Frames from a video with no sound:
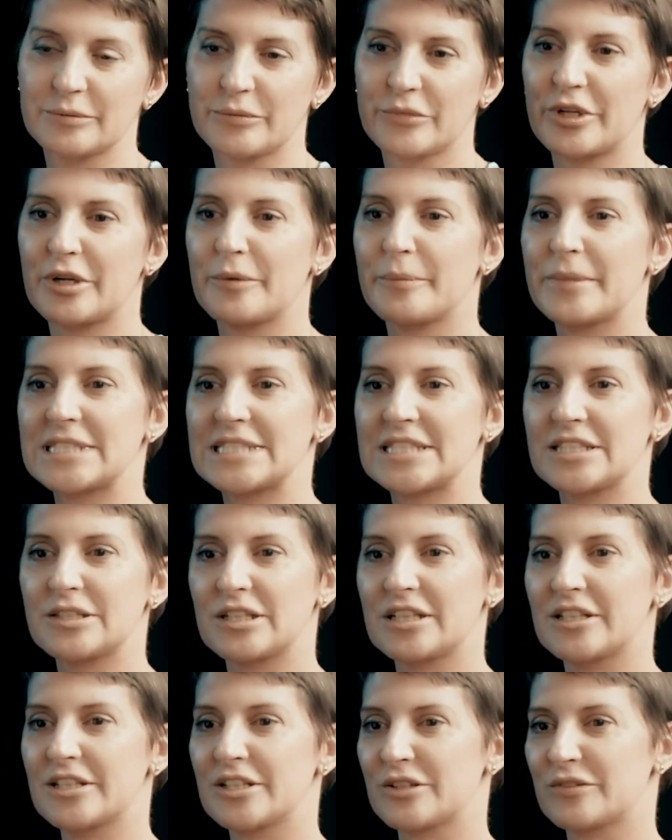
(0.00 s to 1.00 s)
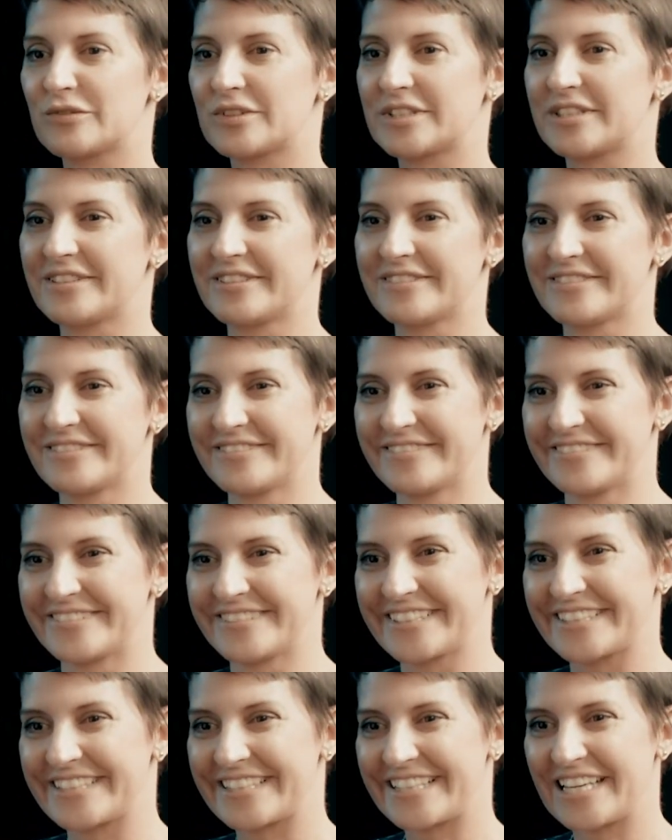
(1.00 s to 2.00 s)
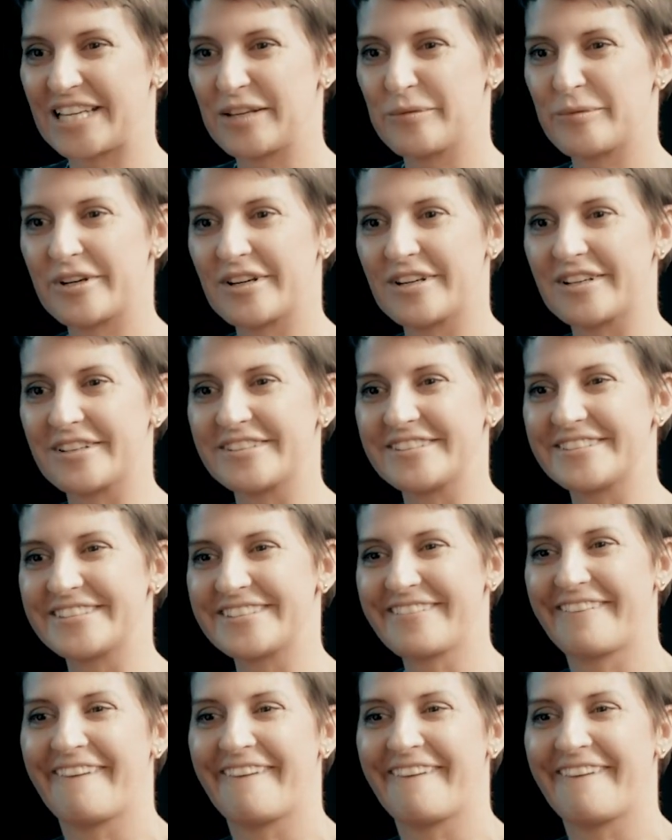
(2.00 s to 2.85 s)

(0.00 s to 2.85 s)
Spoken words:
put on my teal gloves and keep on.